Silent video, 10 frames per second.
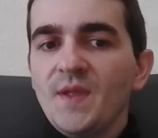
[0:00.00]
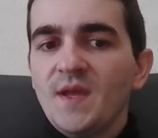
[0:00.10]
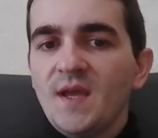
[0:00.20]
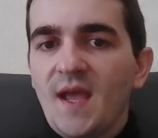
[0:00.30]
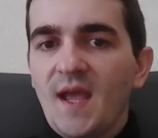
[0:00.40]

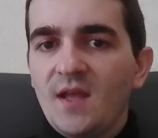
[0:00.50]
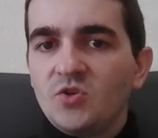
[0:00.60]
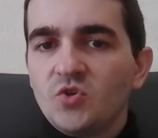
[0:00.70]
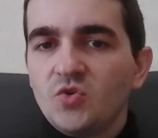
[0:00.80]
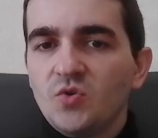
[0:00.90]
and
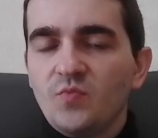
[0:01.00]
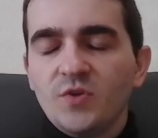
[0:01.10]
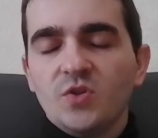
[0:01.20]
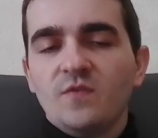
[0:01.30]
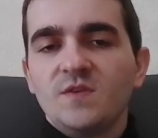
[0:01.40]
to put
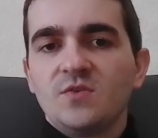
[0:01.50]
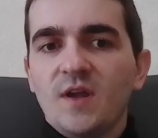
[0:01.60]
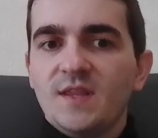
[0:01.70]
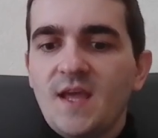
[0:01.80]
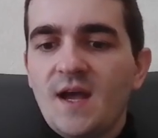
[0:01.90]
it on this
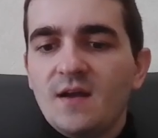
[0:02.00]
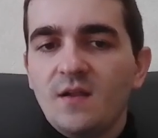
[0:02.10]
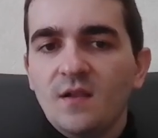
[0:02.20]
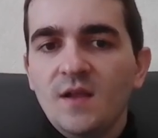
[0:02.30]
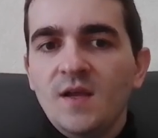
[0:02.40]
great
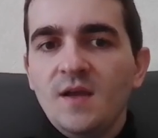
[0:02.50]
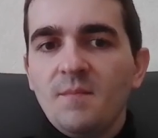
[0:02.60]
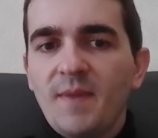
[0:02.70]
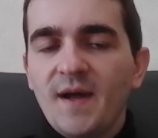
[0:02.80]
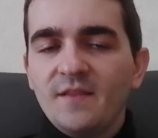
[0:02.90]
diagonal.
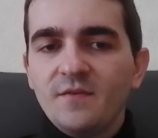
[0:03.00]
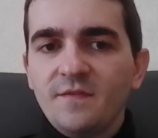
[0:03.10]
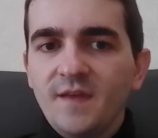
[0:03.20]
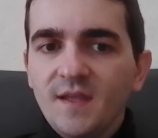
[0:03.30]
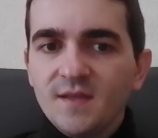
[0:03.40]
But the
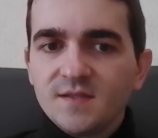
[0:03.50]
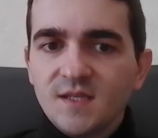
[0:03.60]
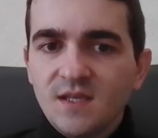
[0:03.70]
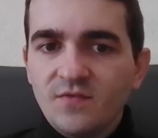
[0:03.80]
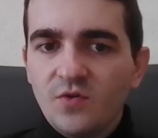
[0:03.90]
thing is,
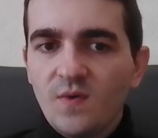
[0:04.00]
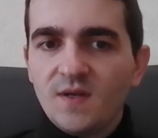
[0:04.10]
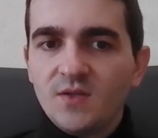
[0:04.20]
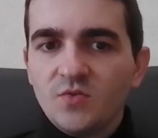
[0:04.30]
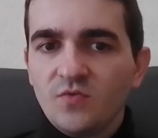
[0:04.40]
if you want
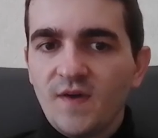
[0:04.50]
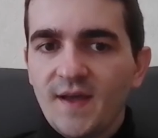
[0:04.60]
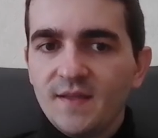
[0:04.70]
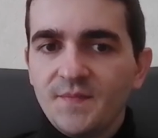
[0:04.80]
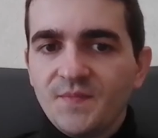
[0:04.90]
to do
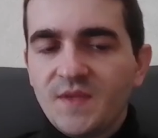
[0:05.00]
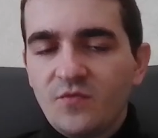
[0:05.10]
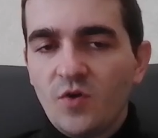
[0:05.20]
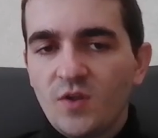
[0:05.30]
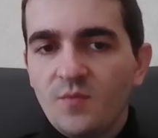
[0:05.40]
that, if
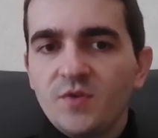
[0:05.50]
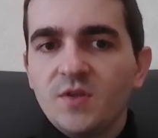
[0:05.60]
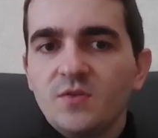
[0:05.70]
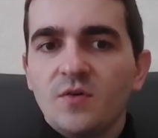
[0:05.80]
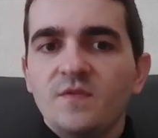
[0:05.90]
you want to put
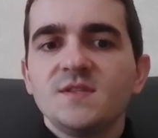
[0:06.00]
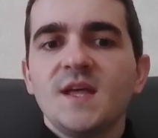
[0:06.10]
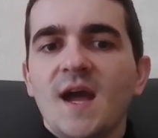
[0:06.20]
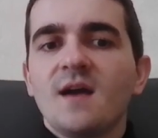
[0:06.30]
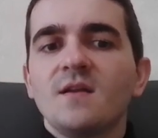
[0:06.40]
it on this
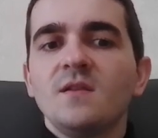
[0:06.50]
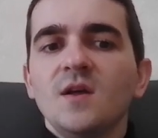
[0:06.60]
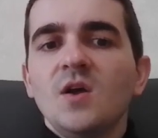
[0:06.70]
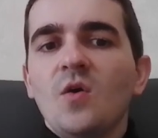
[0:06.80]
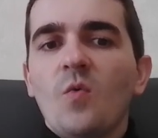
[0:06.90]
diagonal,
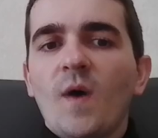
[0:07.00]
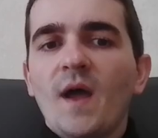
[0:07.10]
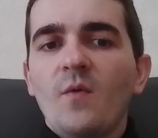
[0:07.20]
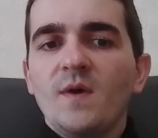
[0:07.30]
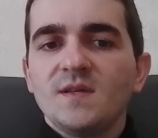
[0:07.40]

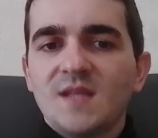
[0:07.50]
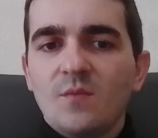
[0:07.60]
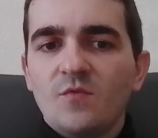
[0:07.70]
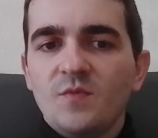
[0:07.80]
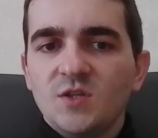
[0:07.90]
why waste time
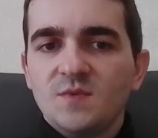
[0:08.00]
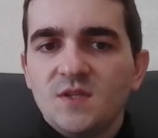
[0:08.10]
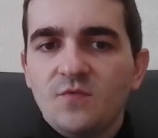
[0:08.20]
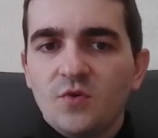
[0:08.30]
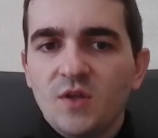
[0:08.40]
with bishop
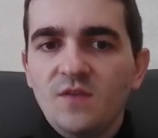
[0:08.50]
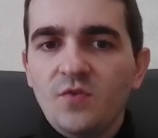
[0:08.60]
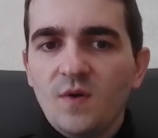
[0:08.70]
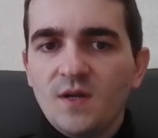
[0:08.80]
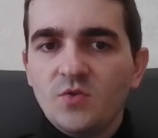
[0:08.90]
c4? If you
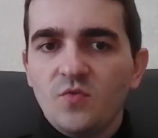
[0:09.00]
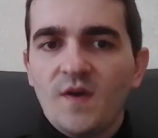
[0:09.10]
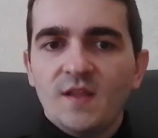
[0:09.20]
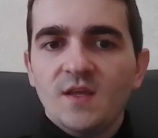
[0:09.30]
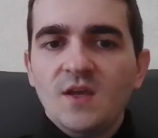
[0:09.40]
want to do
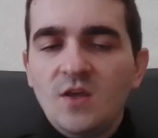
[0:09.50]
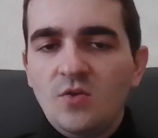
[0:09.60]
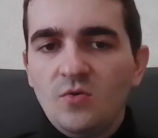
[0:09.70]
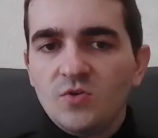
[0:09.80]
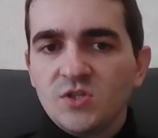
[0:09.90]
that,
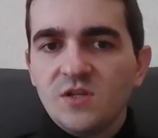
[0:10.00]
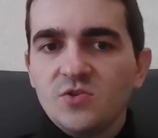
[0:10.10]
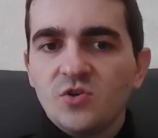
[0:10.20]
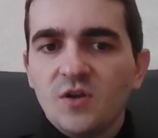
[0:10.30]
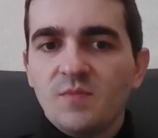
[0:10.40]
you could just
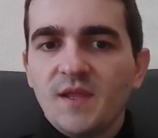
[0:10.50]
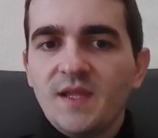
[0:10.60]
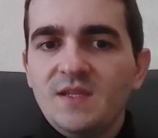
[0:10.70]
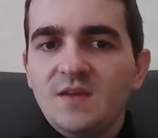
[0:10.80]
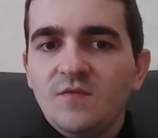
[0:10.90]
literally play
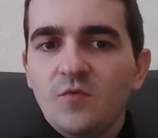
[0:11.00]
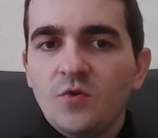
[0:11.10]
d4,